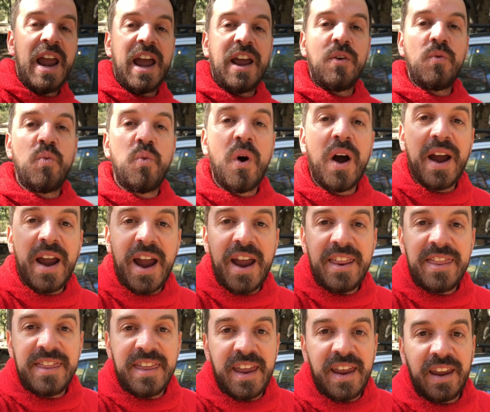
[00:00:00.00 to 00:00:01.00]
and why I
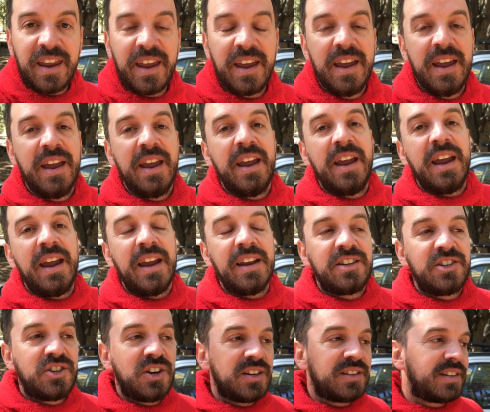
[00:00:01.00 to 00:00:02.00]
think
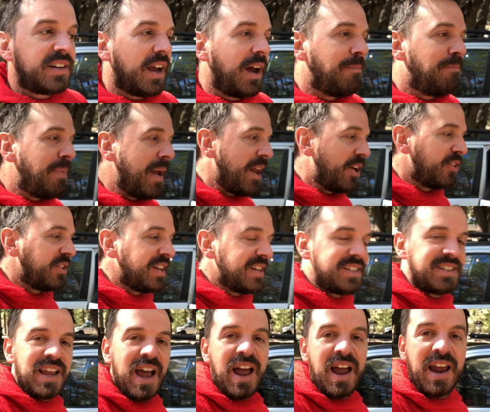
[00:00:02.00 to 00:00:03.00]
it's just a better
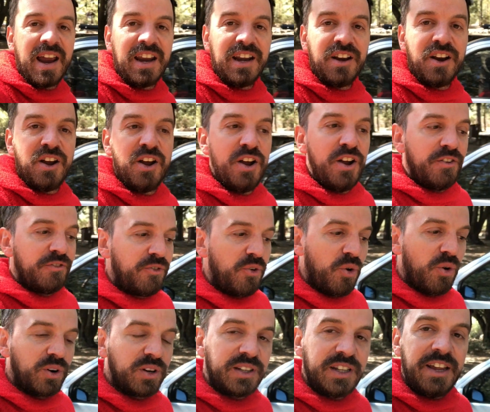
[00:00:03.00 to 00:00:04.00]
design
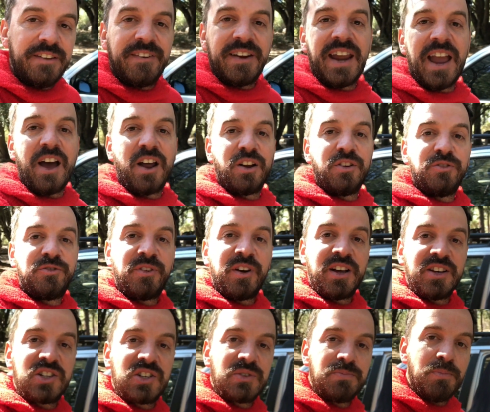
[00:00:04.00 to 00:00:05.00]
for living out of a
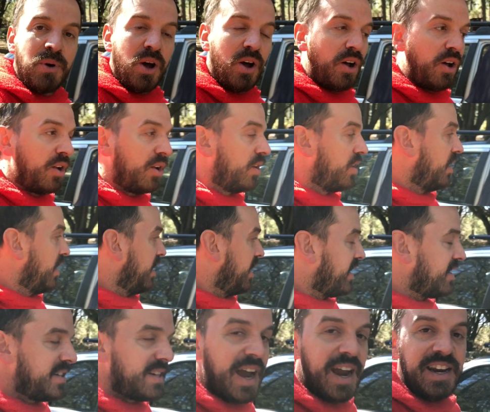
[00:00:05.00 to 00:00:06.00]
small,
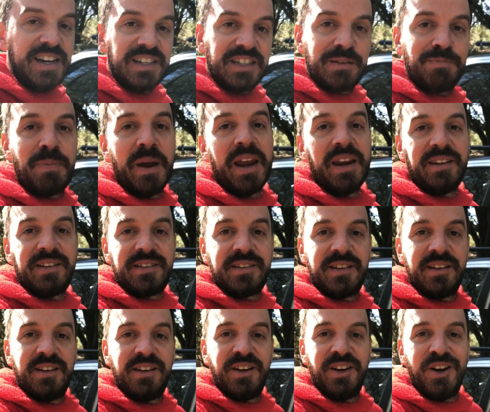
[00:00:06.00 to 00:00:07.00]
tight space,
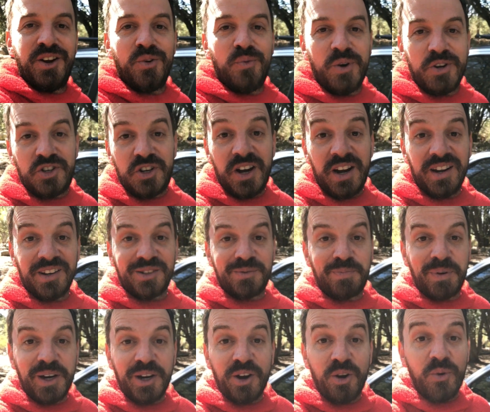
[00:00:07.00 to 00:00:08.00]
which it is.
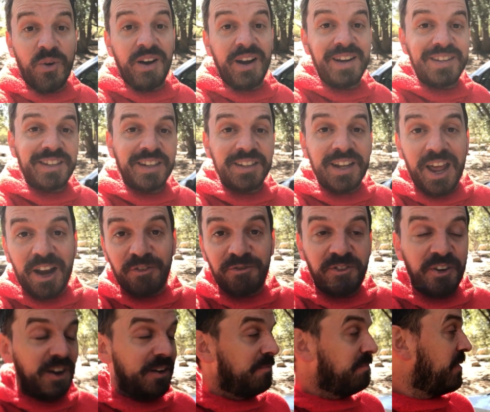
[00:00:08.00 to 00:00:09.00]
But you know what? It's a lot of
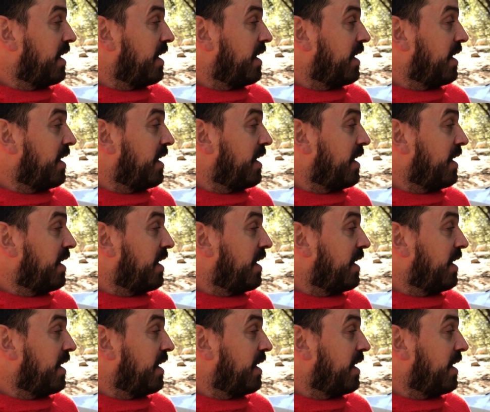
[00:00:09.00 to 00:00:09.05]
fun.